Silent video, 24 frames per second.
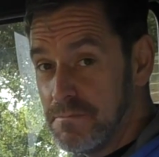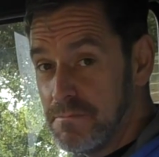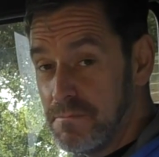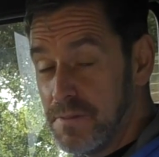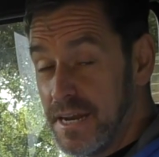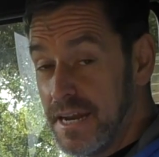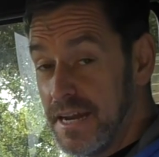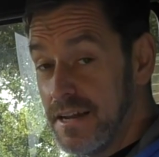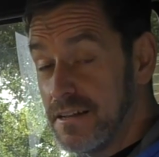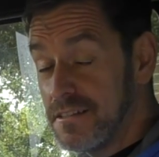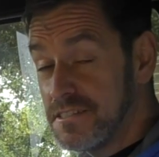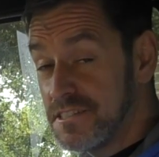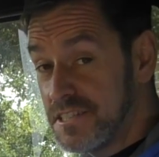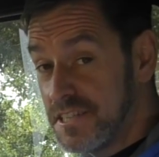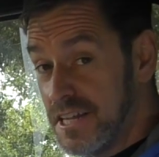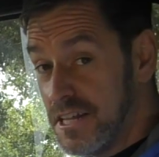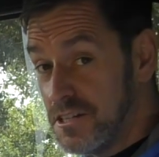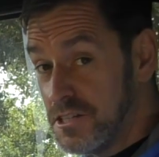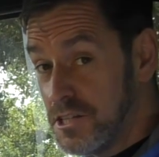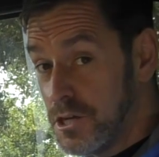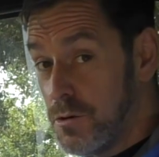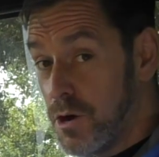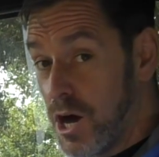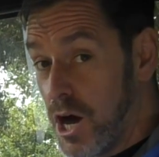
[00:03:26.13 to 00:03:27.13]
but it'll
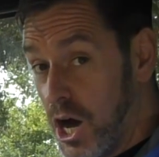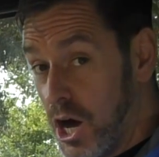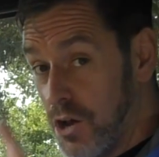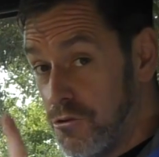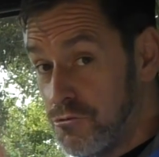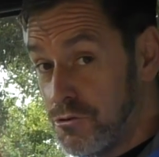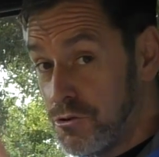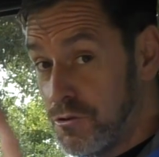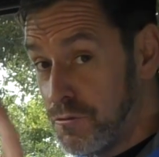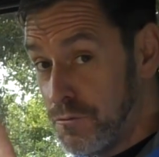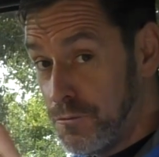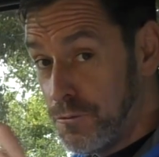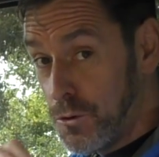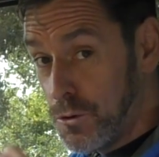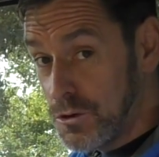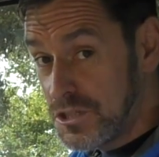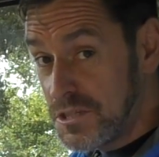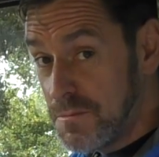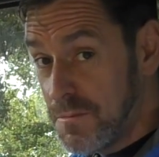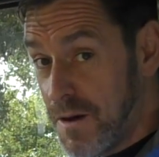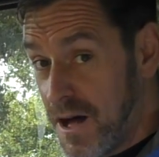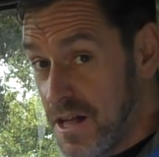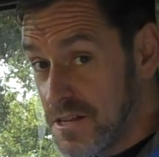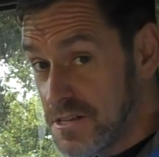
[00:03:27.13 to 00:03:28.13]
still do
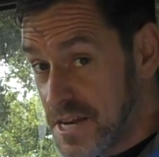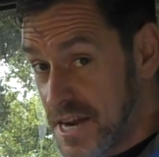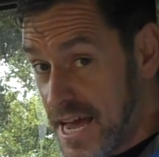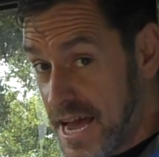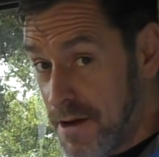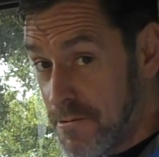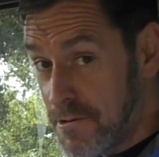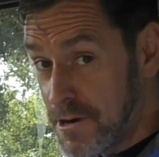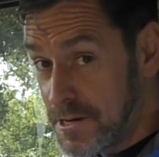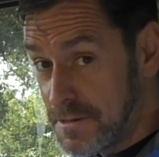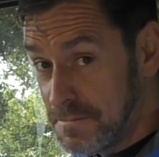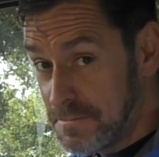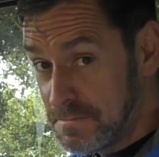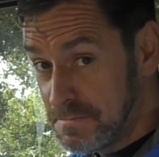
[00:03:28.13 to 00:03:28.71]
140 miles an hour.